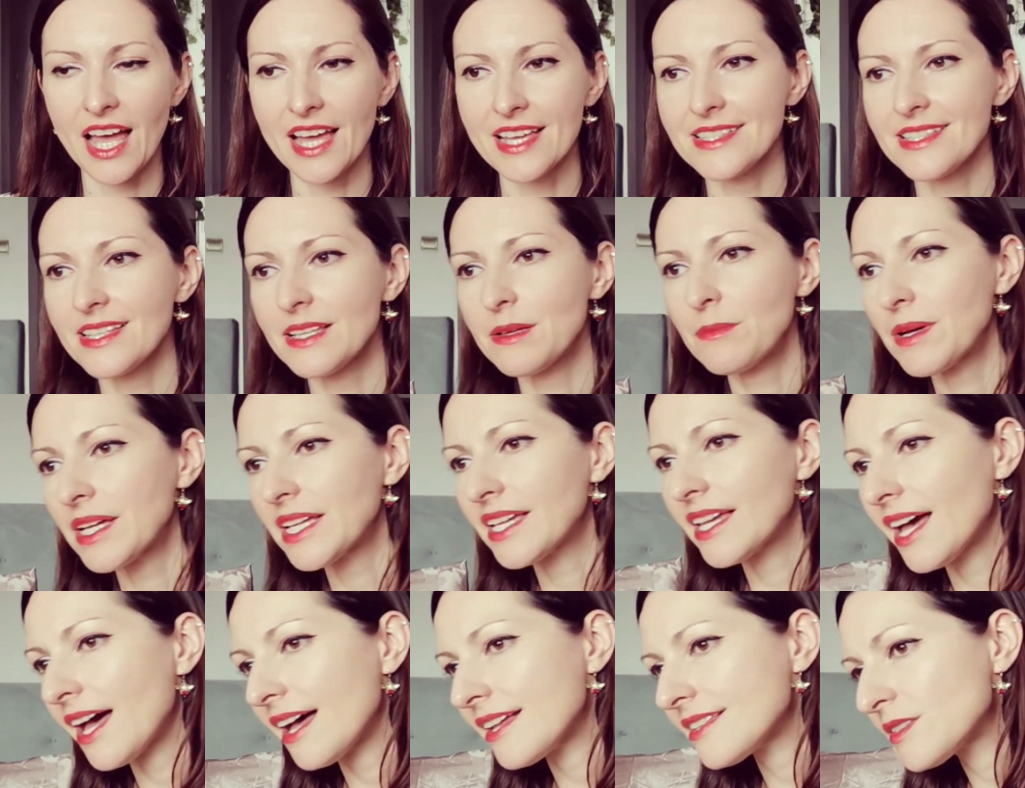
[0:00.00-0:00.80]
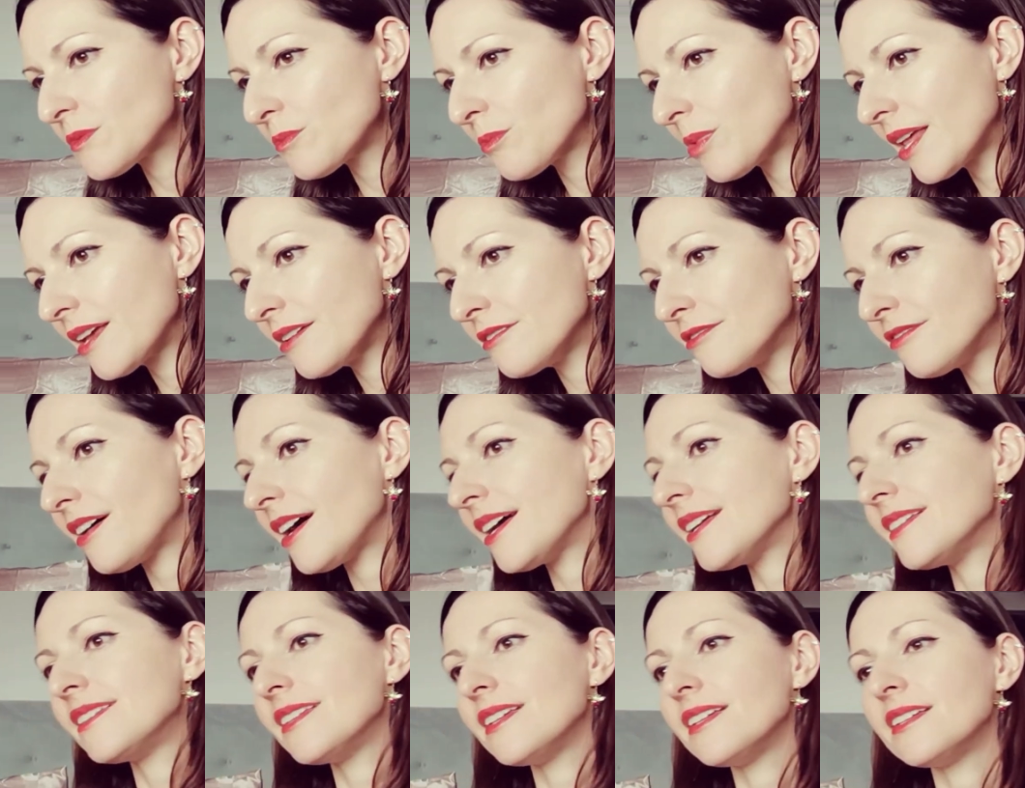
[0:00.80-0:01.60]
I see my cats play
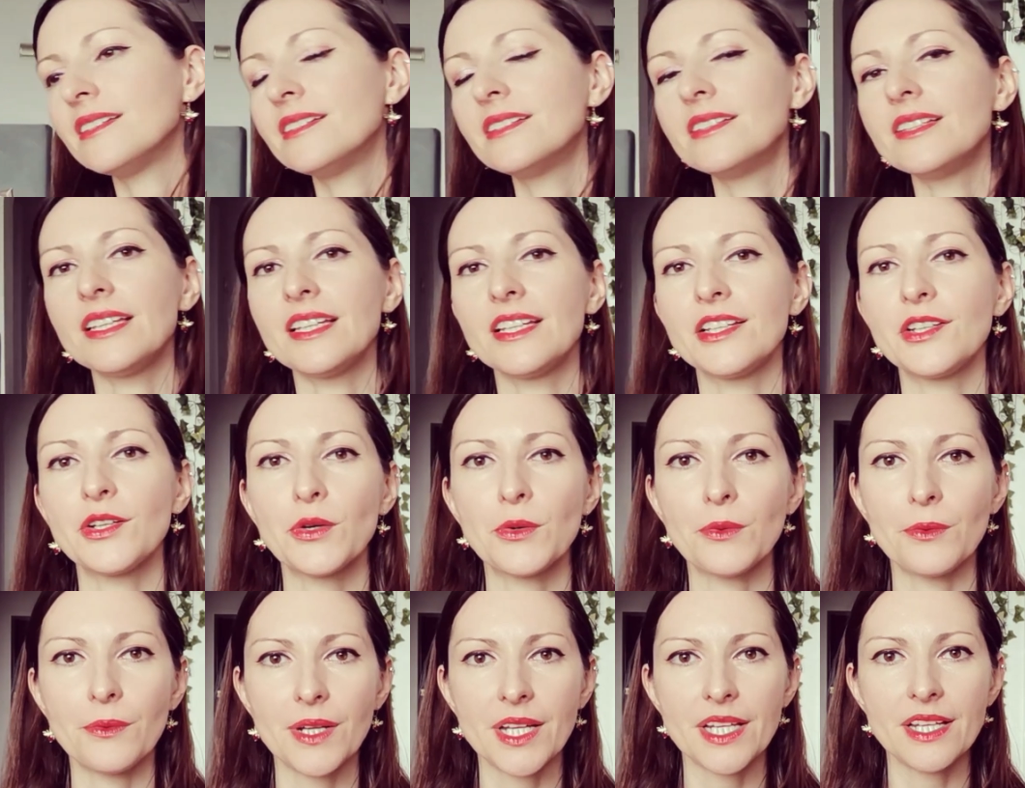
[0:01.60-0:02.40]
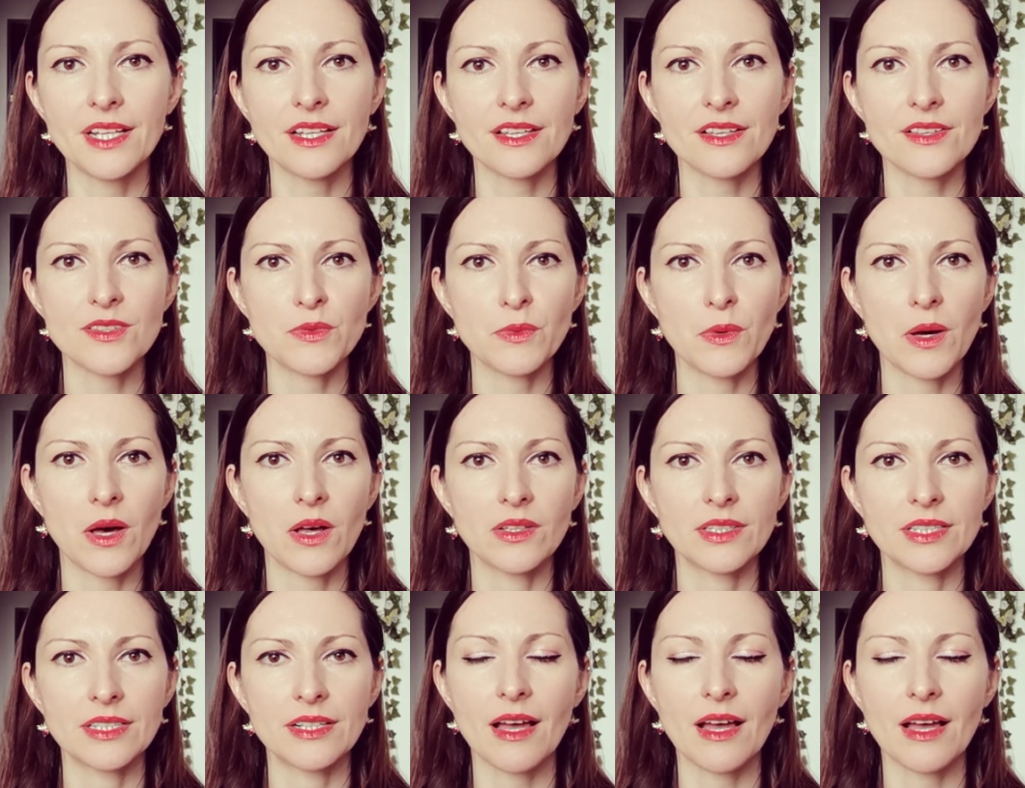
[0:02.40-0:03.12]
fighting in your reading as well.